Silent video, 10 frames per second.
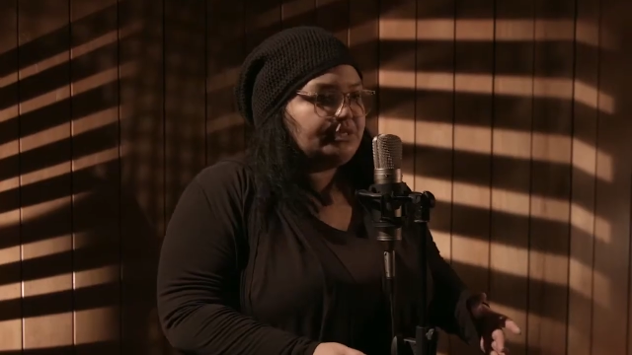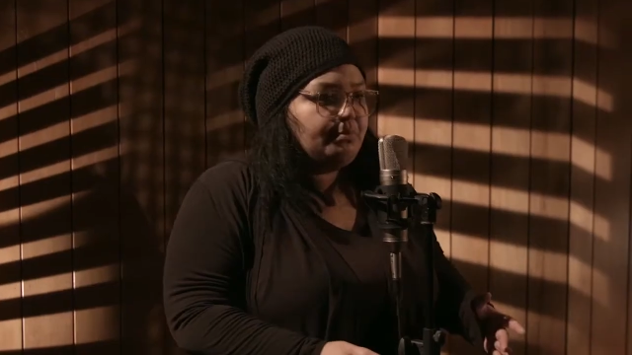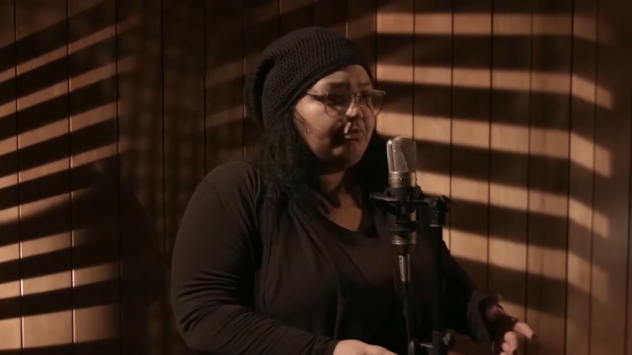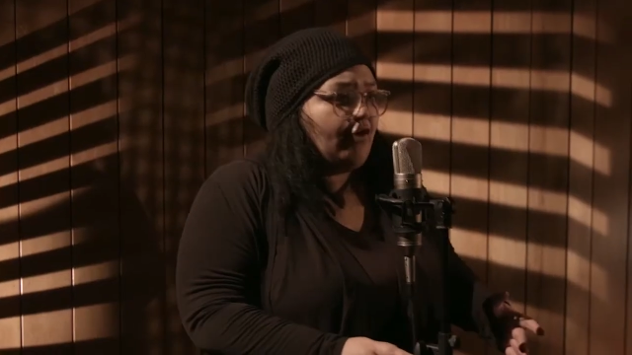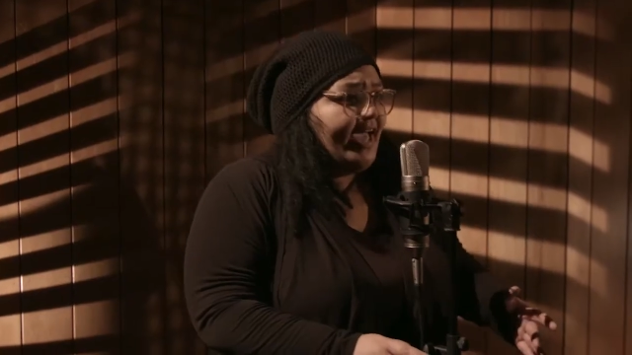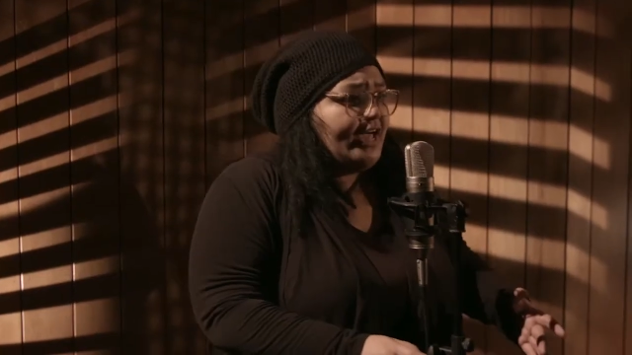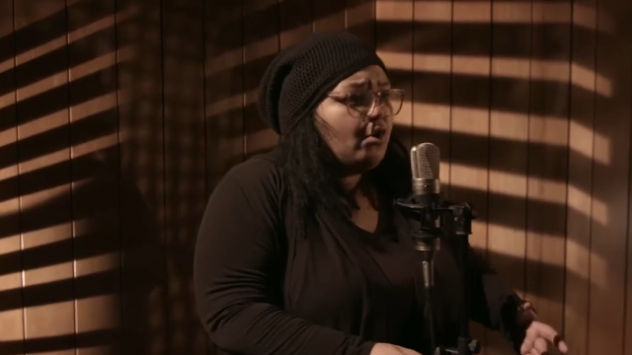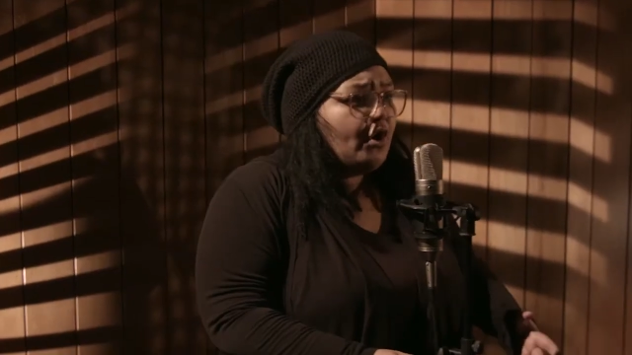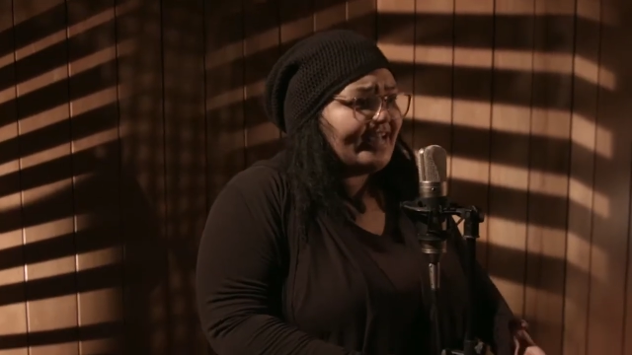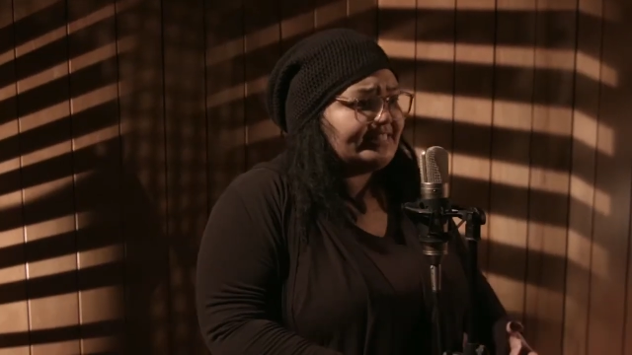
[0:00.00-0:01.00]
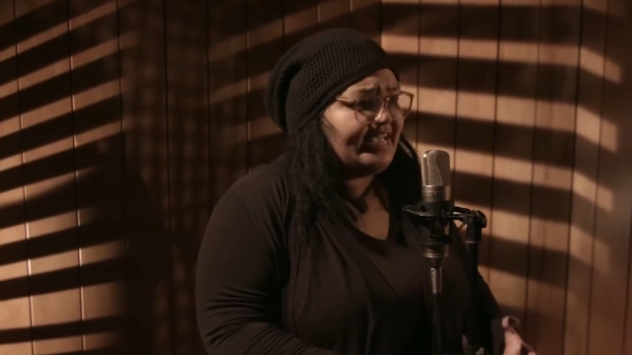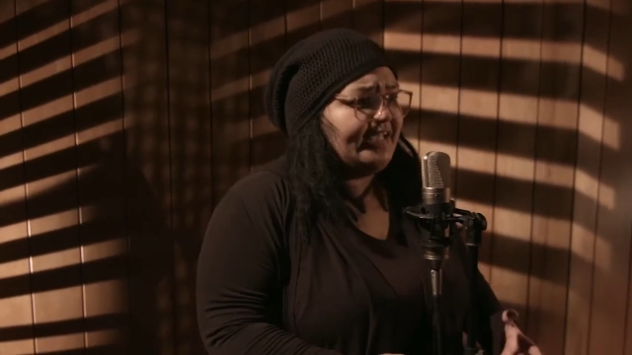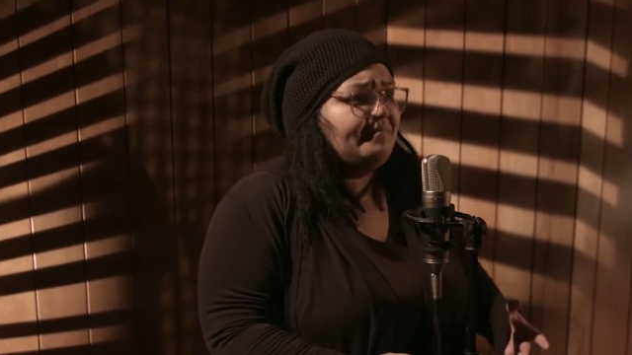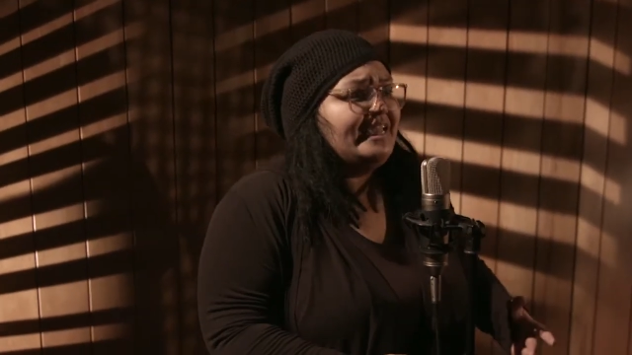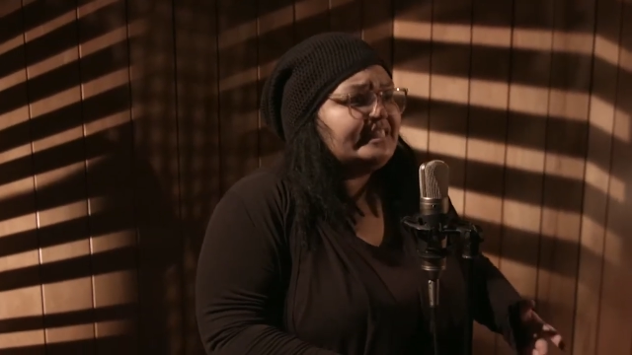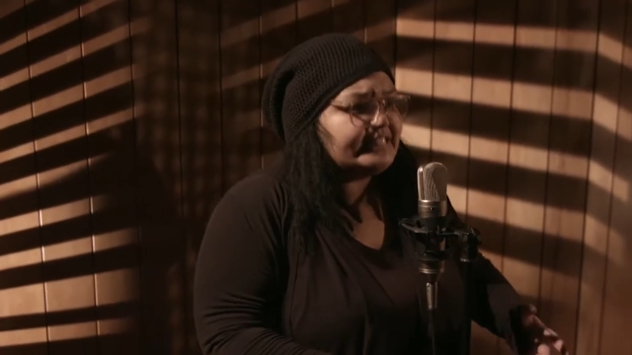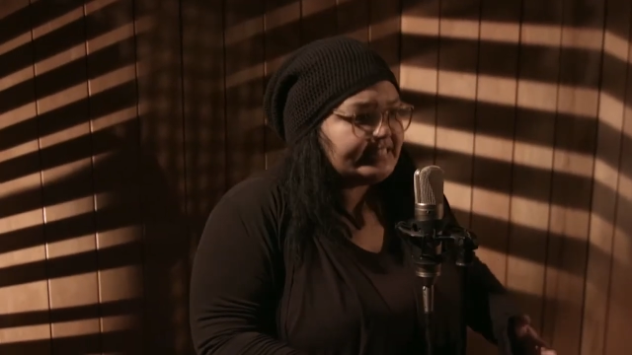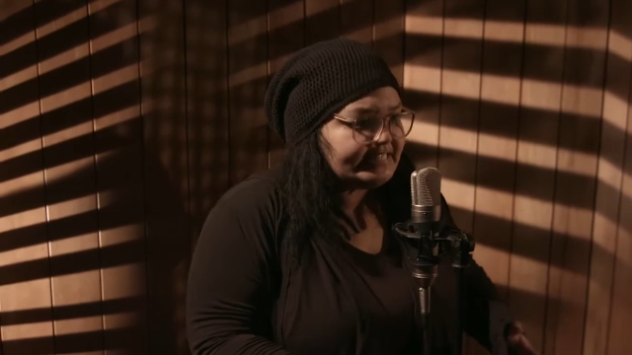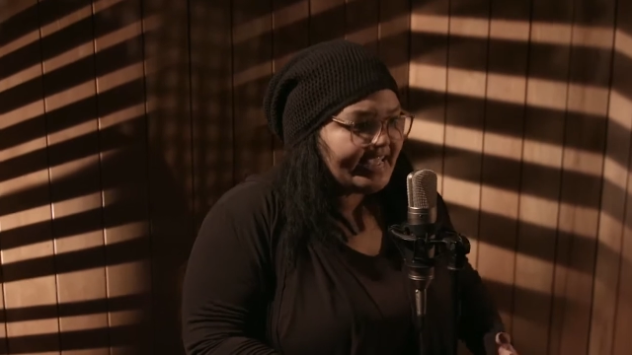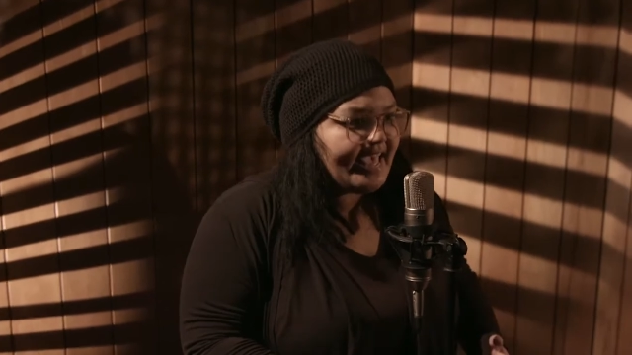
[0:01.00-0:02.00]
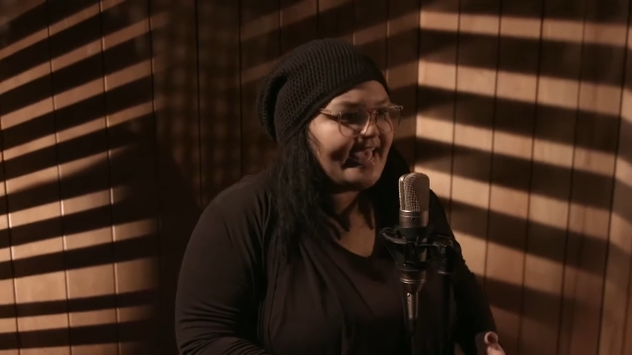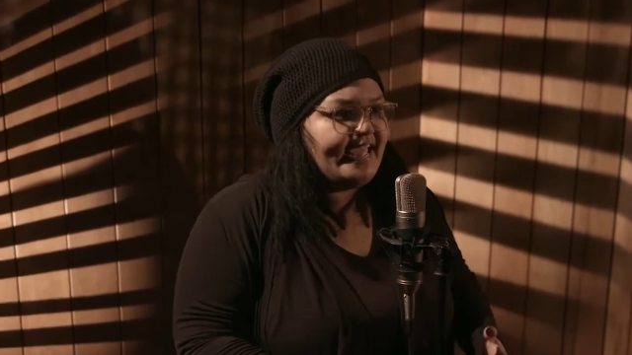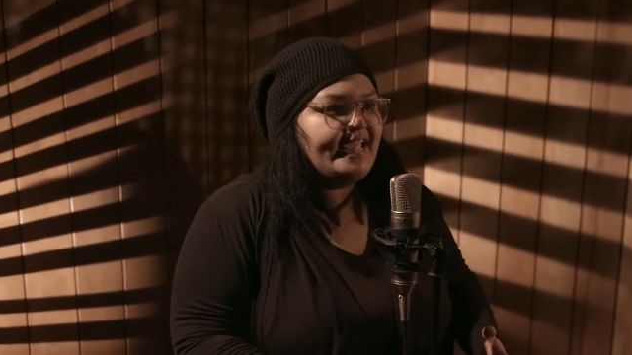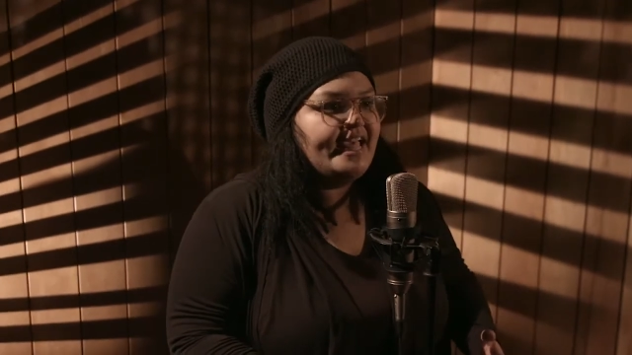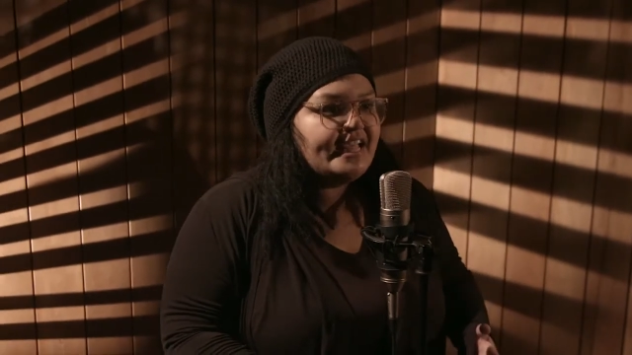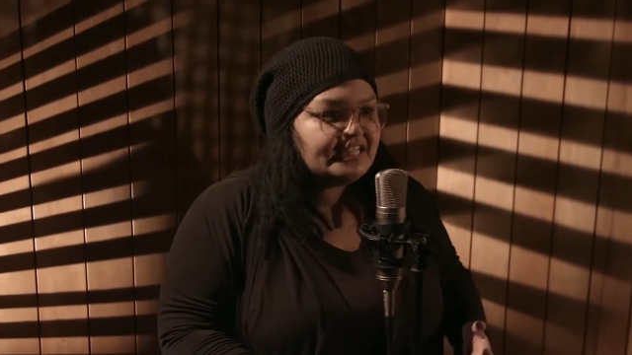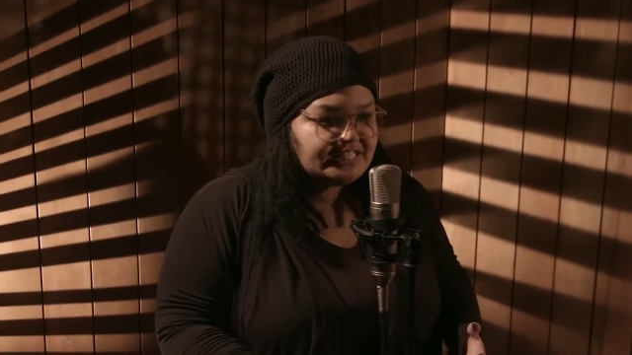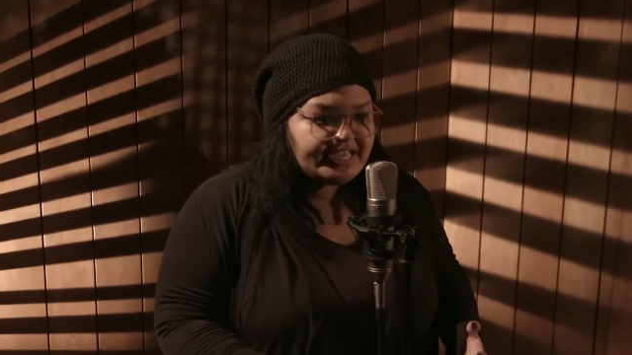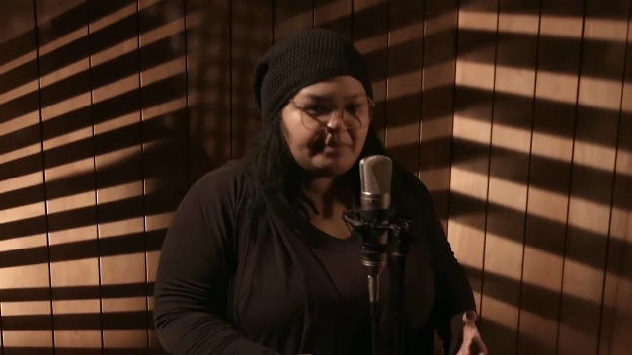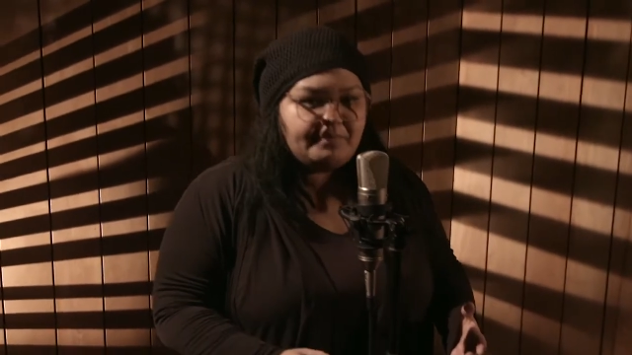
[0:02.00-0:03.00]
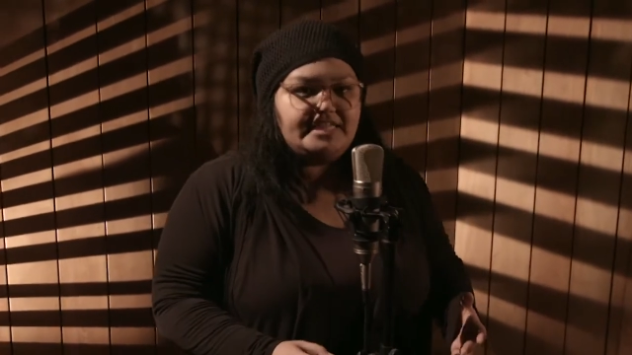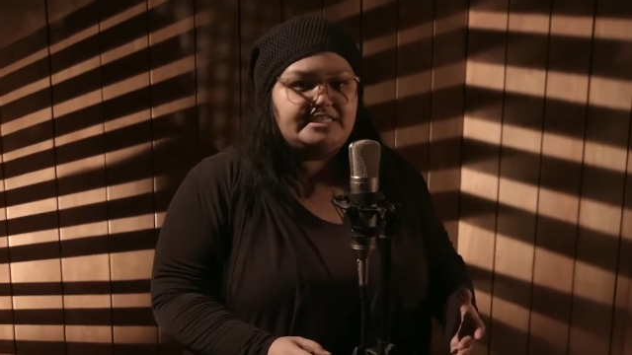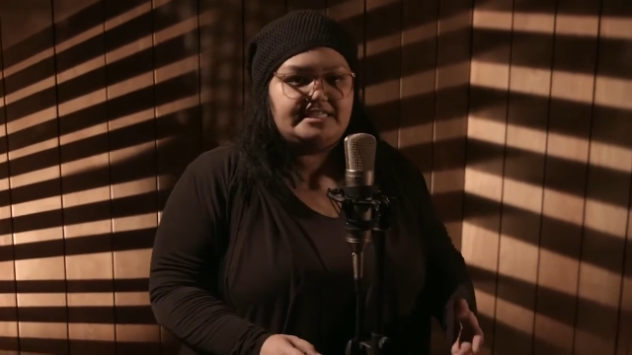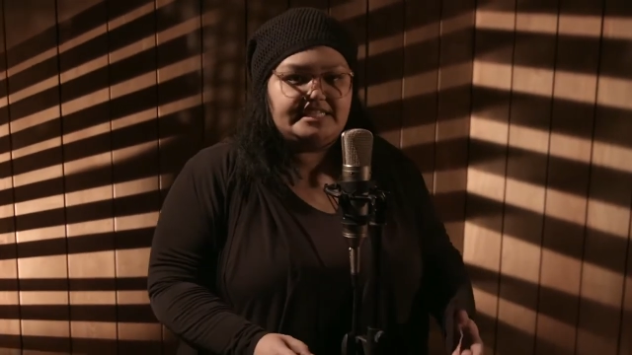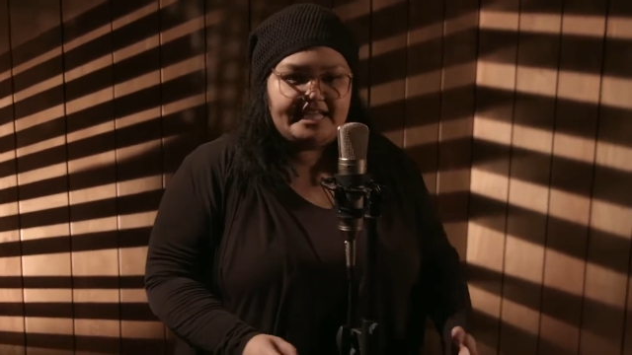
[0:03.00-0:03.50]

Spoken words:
a party getting really, you know, rowdy, or it could